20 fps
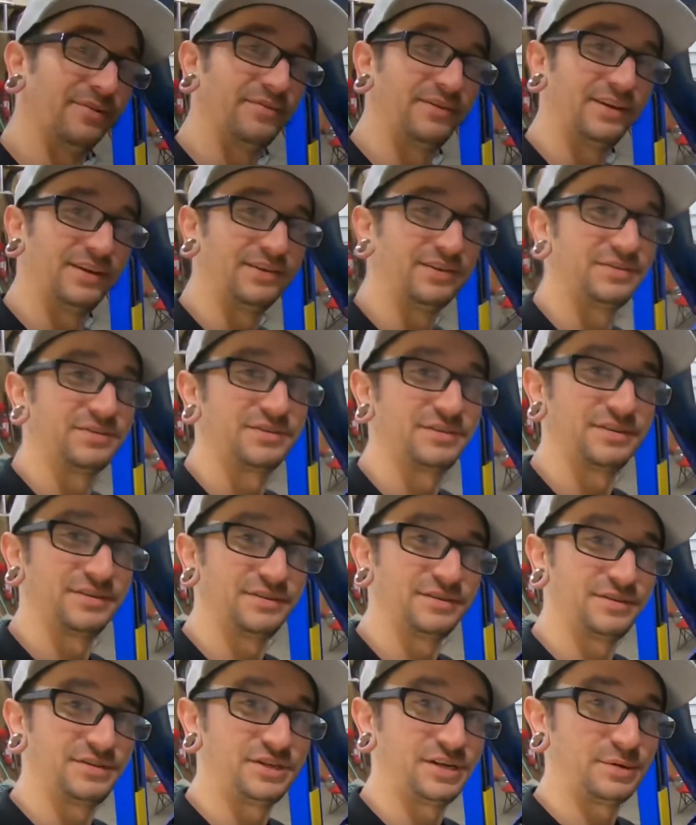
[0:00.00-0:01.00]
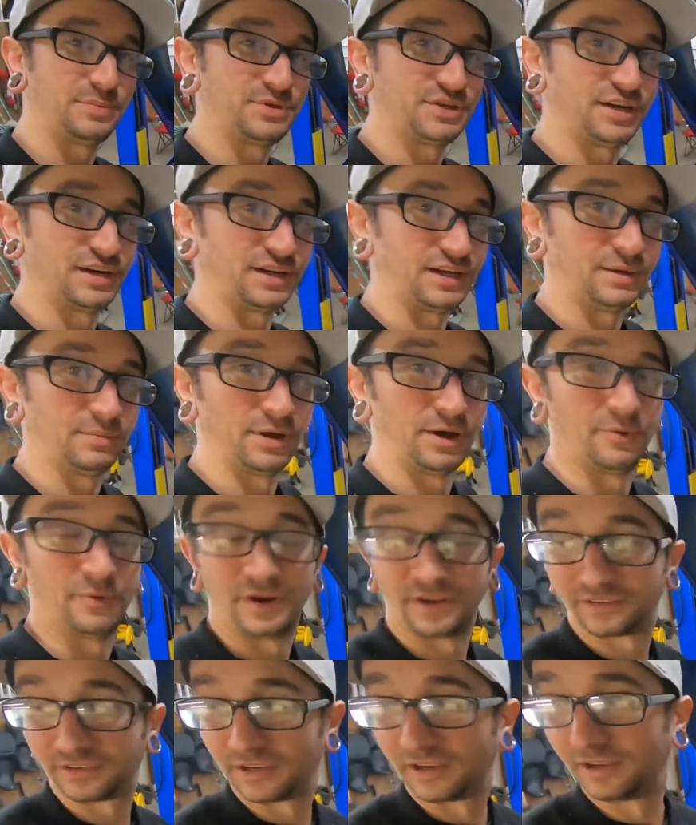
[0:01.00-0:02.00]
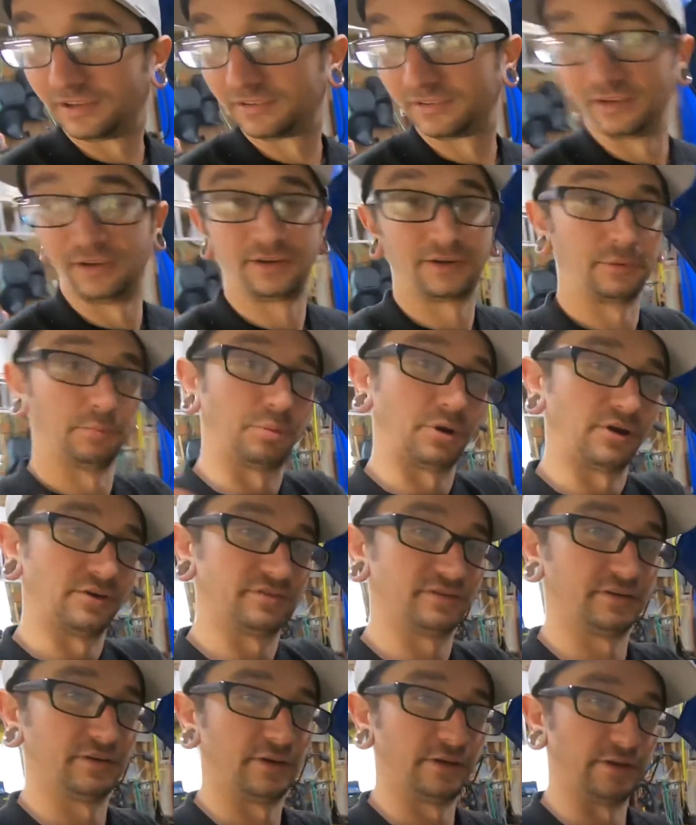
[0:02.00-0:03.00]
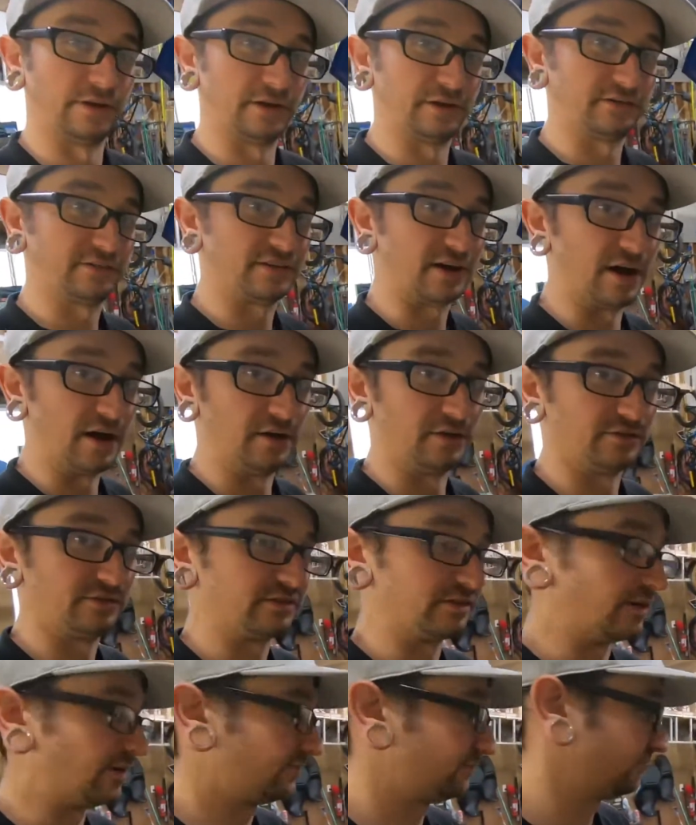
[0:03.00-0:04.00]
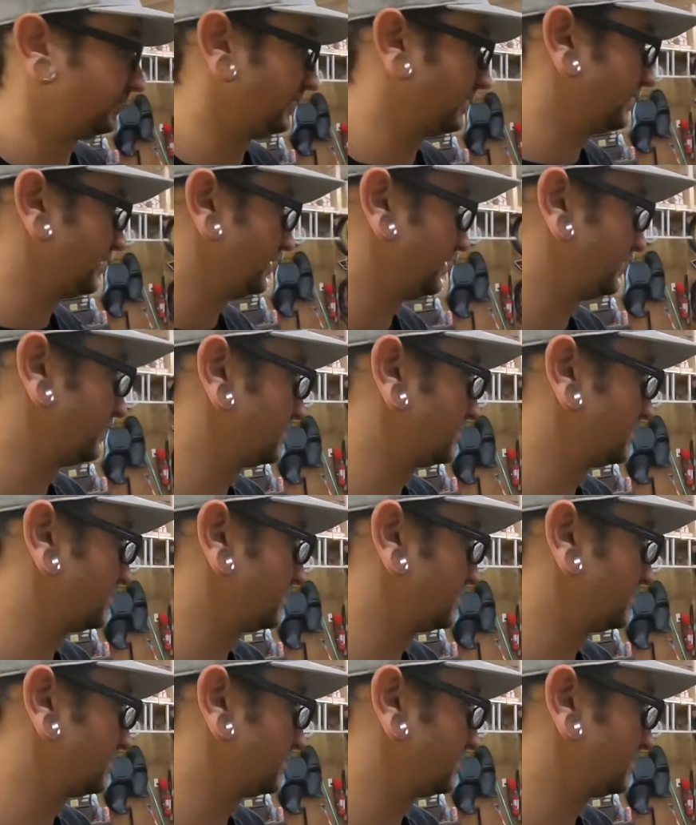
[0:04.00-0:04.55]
these cheap shit eBay wastegates in comparison to the nice TiAL stuff, and